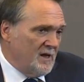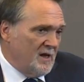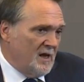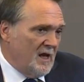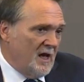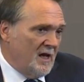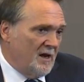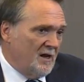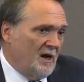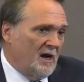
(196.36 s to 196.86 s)

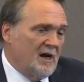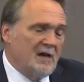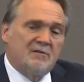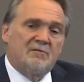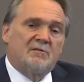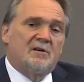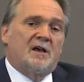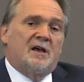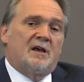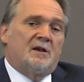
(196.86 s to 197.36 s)
And
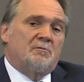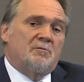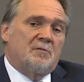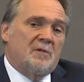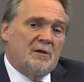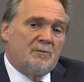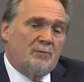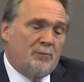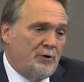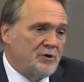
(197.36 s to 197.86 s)
I
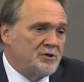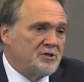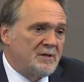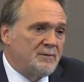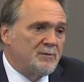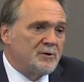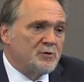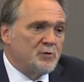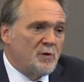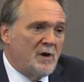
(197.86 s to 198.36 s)
am personally
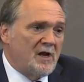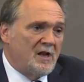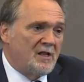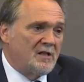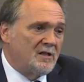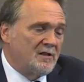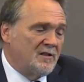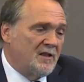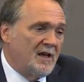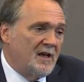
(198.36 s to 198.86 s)
persuaded
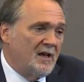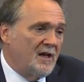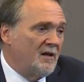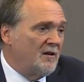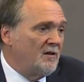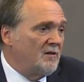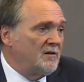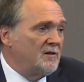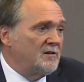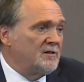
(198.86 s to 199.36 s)
that they
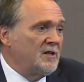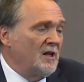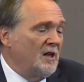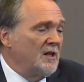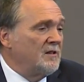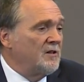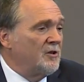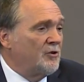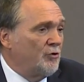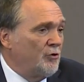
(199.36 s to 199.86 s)
are
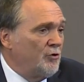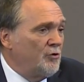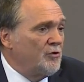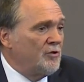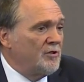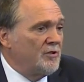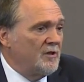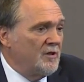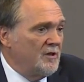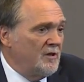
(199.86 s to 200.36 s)
telling the
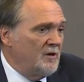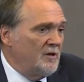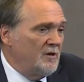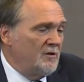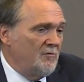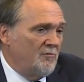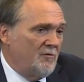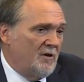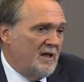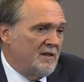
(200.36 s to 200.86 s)
truth
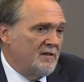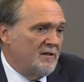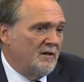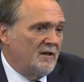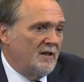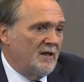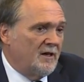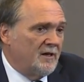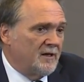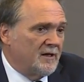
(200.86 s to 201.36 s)
rather than
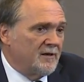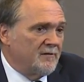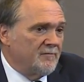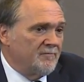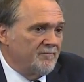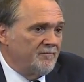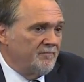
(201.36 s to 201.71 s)
lying.